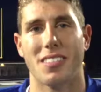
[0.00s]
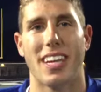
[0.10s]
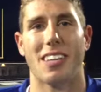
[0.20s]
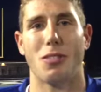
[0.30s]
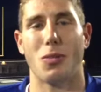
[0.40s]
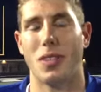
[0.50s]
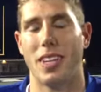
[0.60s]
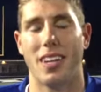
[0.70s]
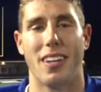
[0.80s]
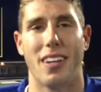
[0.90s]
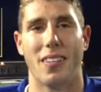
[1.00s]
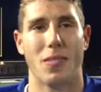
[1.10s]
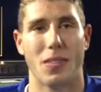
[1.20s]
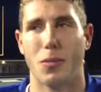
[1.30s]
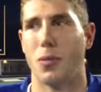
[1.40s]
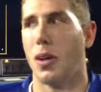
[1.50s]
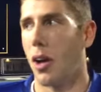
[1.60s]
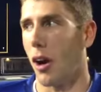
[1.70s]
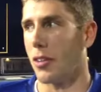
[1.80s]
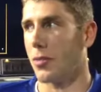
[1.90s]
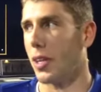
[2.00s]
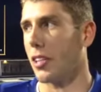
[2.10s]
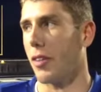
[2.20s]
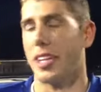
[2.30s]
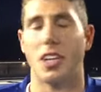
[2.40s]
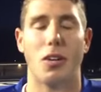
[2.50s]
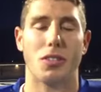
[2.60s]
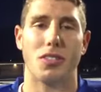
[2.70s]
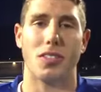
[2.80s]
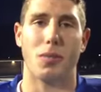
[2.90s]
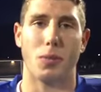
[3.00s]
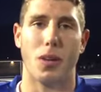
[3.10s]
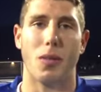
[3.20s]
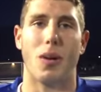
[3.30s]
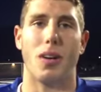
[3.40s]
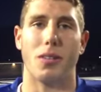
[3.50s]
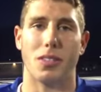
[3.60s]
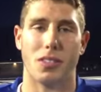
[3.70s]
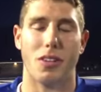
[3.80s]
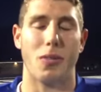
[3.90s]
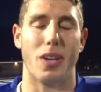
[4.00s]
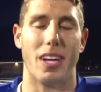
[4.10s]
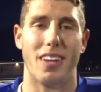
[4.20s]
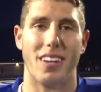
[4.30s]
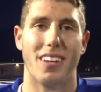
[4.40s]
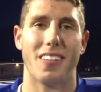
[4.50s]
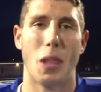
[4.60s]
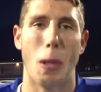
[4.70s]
exactly what we did. And that, our, we had great coaches, and we played well, and it was a great way to end it.